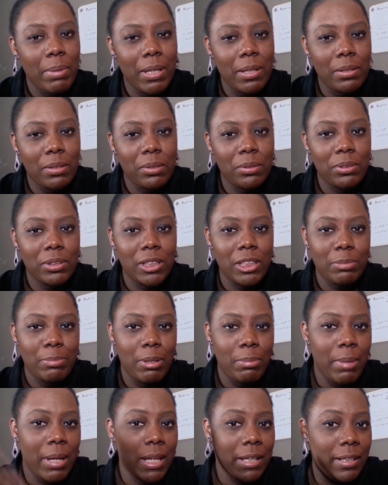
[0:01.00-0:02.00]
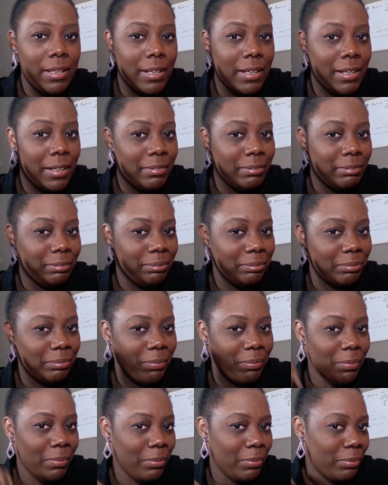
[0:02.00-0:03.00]
beaters, it's me, Mandy.
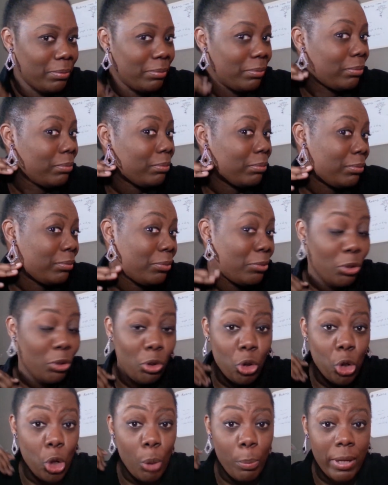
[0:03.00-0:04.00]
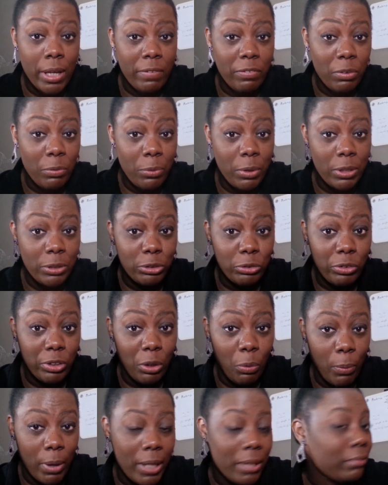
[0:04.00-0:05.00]
Hoping everyone is
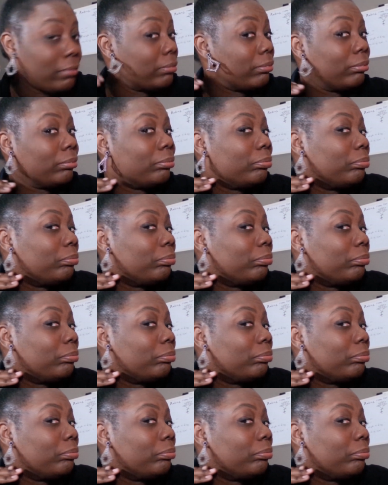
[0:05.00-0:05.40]
doing well.